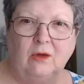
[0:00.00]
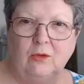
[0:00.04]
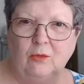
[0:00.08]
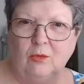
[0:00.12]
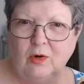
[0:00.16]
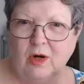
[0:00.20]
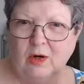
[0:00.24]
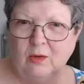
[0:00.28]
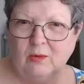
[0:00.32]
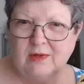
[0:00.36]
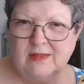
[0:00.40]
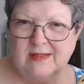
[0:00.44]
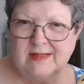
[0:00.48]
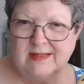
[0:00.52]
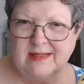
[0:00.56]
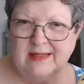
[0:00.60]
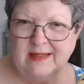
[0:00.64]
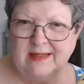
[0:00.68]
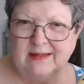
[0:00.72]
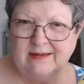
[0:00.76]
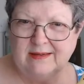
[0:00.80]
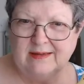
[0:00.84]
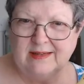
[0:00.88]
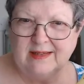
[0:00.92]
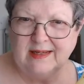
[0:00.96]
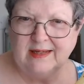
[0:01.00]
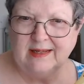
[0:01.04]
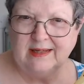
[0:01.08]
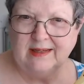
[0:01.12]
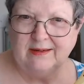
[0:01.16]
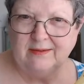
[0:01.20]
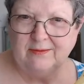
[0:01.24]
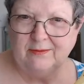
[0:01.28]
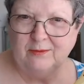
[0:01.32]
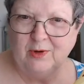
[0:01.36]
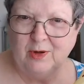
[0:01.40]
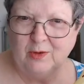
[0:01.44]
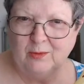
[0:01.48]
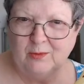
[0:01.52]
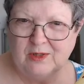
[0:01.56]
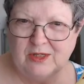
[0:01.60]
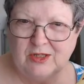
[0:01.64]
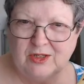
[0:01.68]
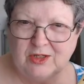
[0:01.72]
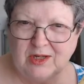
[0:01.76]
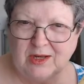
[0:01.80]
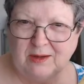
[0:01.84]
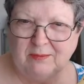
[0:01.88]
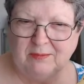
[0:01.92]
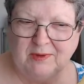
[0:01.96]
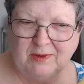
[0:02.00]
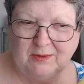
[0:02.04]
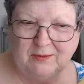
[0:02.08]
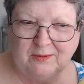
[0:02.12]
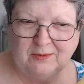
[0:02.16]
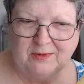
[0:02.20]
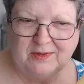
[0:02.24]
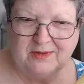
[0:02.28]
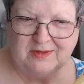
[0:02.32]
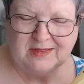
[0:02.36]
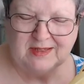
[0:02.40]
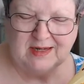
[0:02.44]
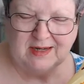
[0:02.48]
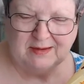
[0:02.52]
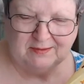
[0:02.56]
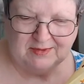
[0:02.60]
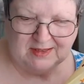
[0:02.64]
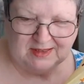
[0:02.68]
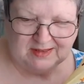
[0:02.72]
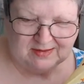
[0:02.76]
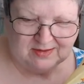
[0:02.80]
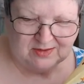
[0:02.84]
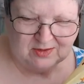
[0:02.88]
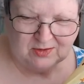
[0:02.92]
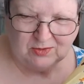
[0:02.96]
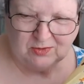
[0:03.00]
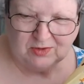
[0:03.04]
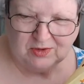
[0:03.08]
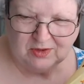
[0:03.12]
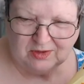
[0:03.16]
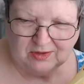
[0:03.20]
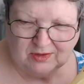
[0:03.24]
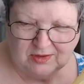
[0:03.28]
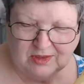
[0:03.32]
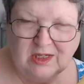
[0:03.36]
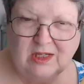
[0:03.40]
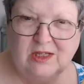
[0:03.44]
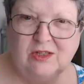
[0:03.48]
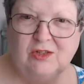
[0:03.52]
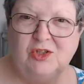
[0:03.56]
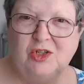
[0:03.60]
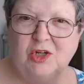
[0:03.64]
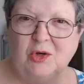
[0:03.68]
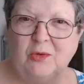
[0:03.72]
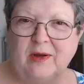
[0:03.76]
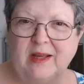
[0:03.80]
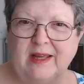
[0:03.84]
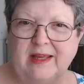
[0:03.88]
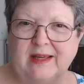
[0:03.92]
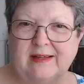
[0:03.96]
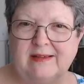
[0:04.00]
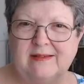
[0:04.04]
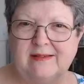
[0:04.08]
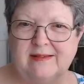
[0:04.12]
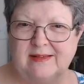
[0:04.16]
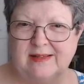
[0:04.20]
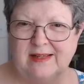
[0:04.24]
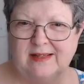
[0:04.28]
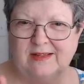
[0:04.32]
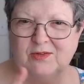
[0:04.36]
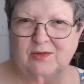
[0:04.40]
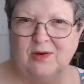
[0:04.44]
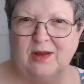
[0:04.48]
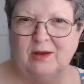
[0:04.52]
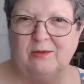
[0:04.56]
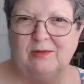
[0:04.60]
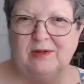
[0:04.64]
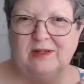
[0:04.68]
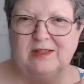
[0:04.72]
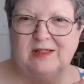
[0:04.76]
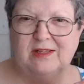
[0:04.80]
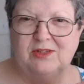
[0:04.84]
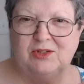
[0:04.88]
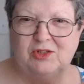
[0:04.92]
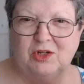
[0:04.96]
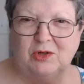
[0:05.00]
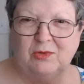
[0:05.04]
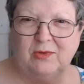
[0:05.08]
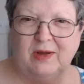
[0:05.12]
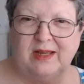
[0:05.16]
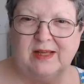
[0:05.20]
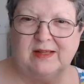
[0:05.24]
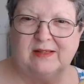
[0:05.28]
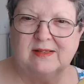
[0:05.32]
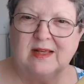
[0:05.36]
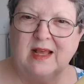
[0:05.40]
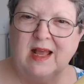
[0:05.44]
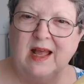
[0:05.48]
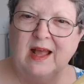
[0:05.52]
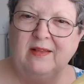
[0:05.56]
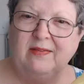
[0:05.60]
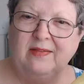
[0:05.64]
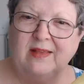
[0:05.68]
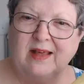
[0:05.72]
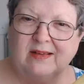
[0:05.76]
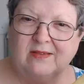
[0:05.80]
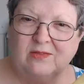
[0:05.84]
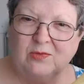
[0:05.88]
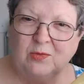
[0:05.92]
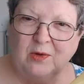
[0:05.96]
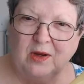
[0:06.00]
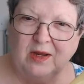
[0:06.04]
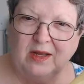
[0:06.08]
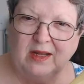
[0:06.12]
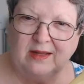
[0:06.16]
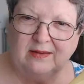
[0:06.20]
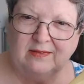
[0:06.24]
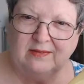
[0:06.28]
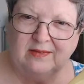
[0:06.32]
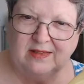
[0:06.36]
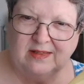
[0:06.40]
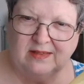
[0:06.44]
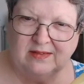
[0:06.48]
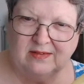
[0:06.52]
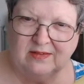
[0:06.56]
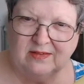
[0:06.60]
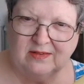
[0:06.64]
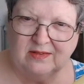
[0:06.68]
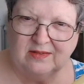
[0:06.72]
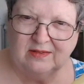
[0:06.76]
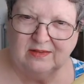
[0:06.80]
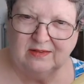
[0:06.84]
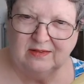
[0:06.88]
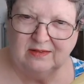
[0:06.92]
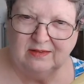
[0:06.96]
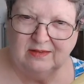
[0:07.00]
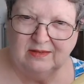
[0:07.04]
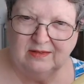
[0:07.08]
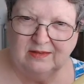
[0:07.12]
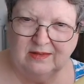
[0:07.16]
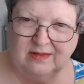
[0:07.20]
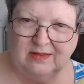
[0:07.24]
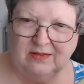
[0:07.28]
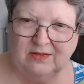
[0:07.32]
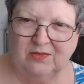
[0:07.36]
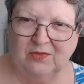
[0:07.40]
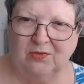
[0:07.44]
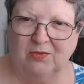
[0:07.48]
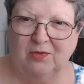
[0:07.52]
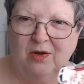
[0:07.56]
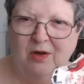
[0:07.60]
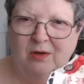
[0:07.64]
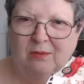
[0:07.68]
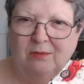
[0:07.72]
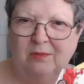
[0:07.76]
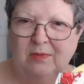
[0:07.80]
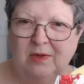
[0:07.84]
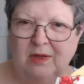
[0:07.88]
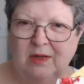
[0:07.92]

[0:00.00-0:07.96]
where I was the other day, where I went shopping. What's the name of that store? Joann's. That's right. Went to Joann's. That's where I got this this from.